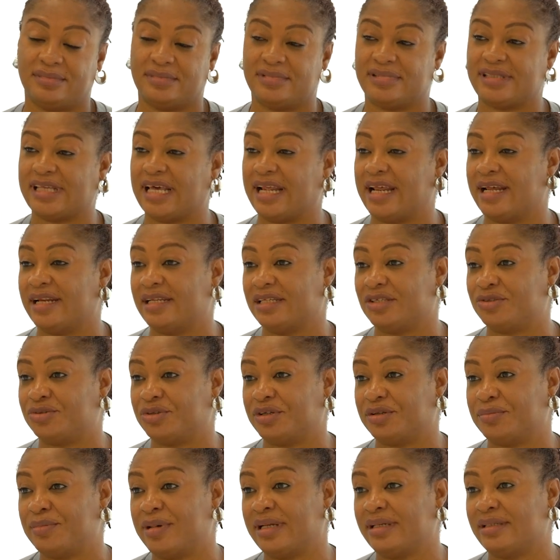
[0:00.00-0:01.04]
started the
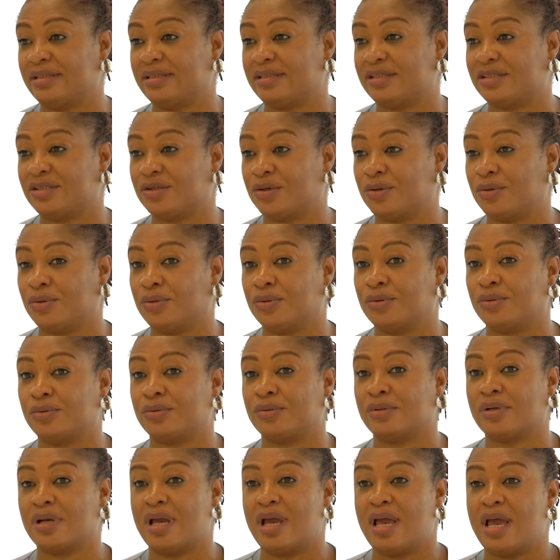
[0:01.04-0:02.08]
treatment. So
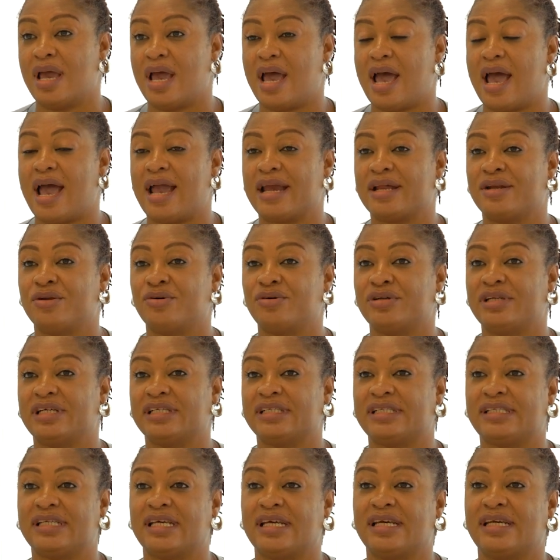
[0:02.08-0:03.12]
I know they
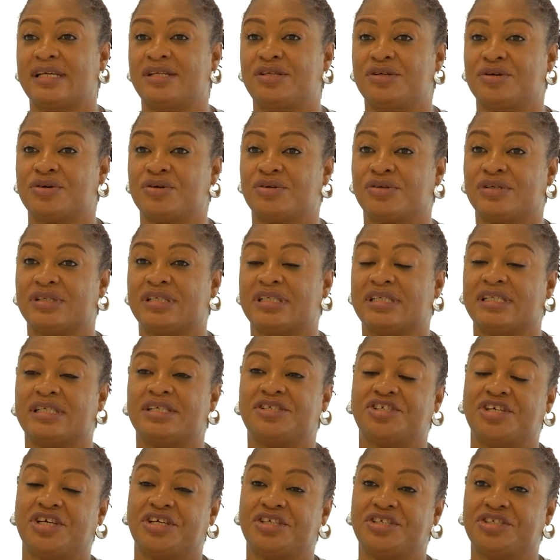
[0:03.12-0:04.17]
said you're going to see
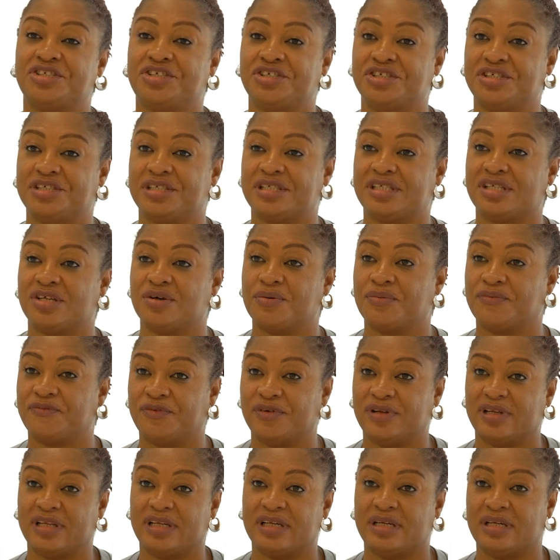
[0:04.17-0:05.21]
changes
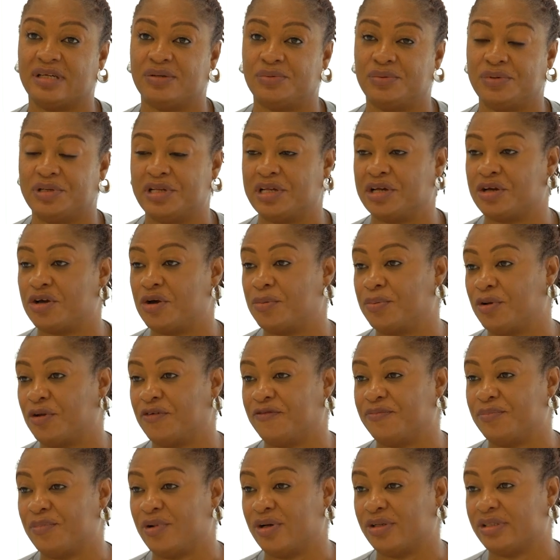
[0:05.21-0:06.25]
hopefully within a couple
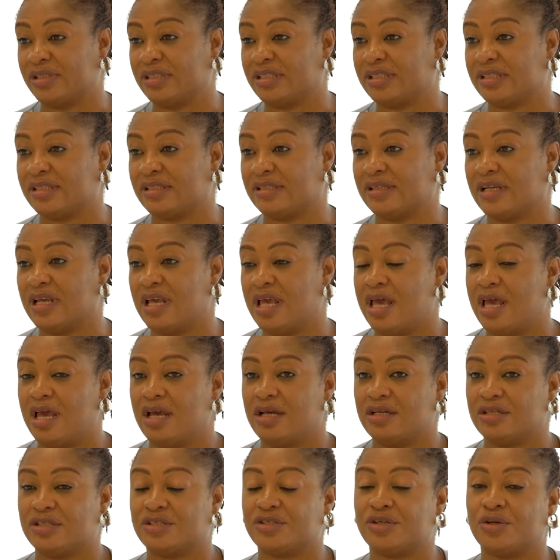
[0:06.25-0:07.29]
of months.
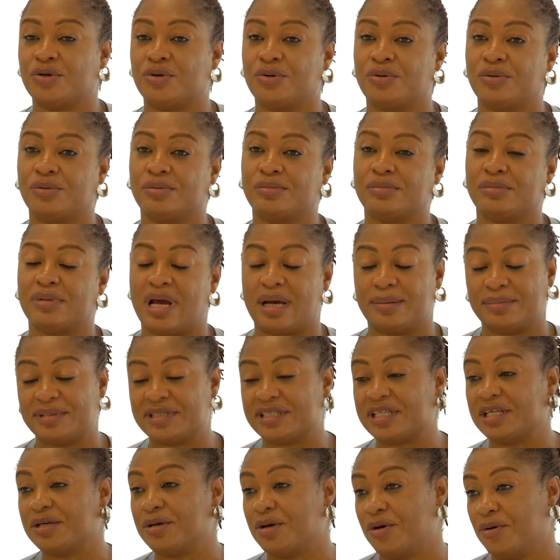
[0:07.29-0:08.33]
So I'm
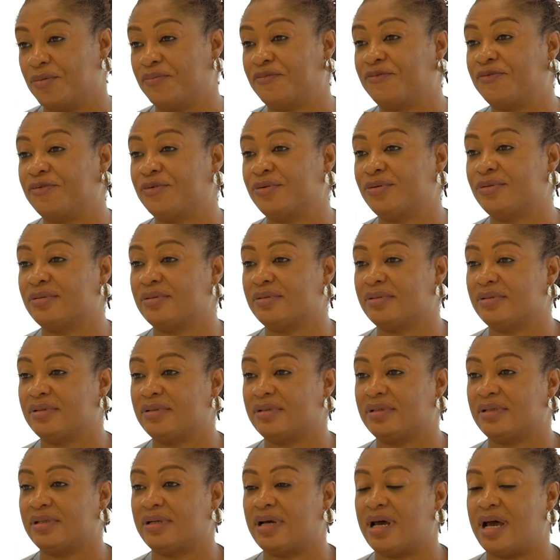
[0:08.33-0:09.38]
still hopeful.
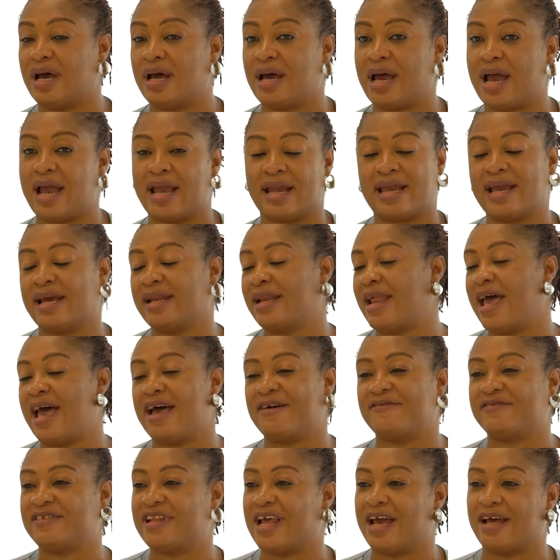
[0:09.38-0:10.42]
Uh, I can't
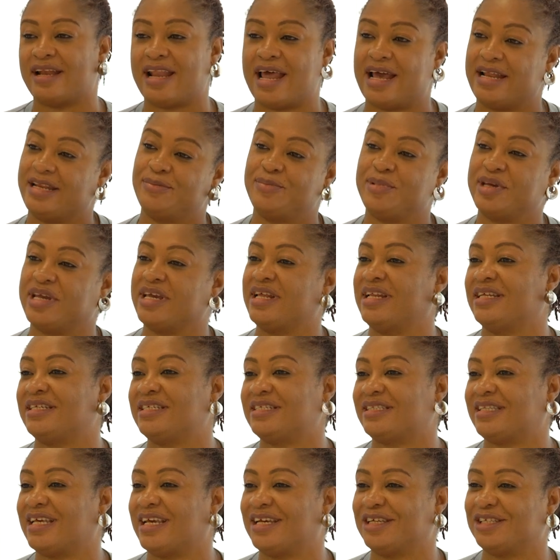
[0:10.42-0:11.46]
have that at the beginning
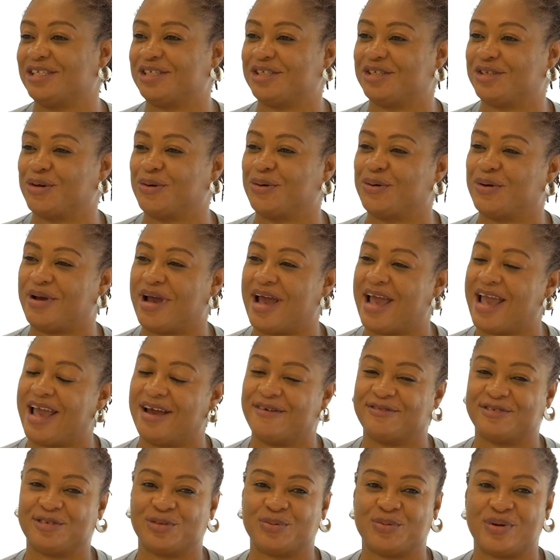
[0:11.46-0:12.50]
stage, so I
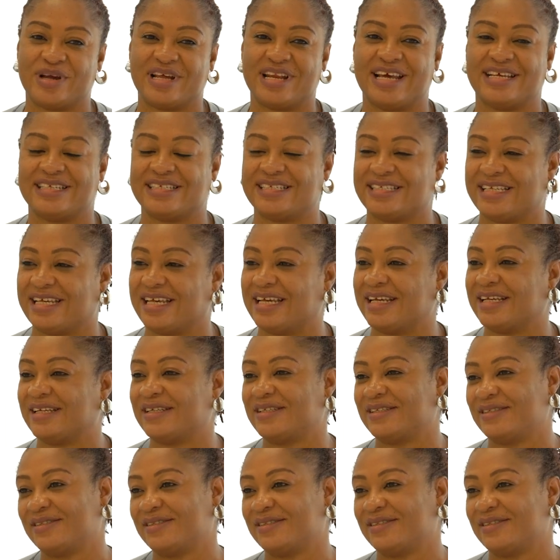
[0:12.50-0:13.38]
have to wait and see.